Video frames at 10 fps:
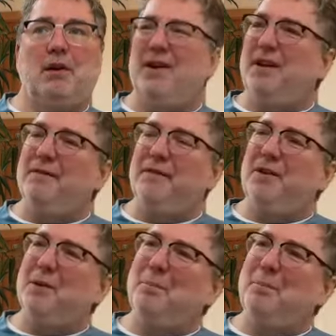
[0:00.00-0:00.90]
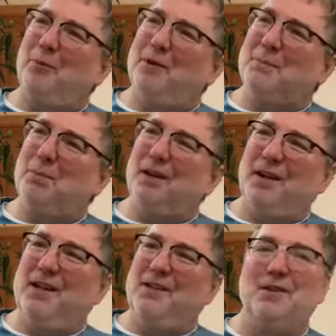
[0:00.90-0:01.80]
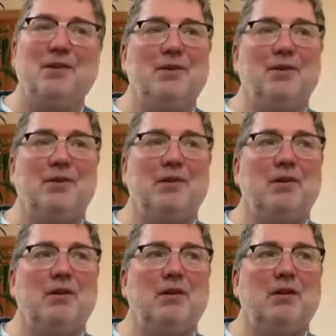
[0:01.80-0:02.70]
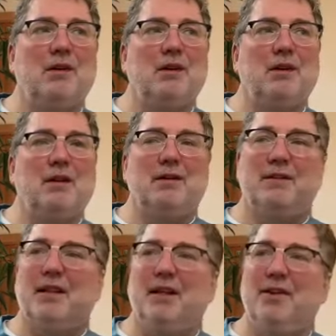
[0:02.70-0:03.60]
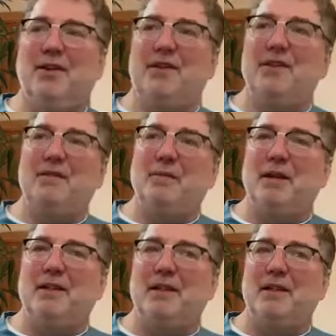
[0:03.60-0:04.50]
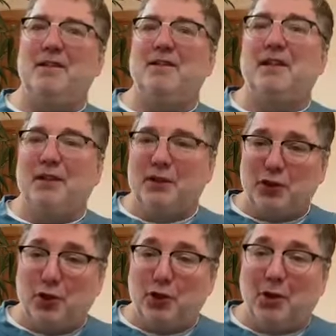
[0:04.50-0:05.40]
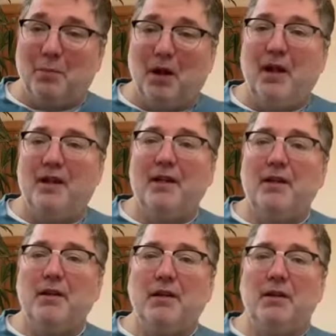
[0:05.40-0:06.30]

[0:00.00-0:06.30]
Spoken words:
How do you feel what's behind you? What the hell? That doesn't even make sense to your mind.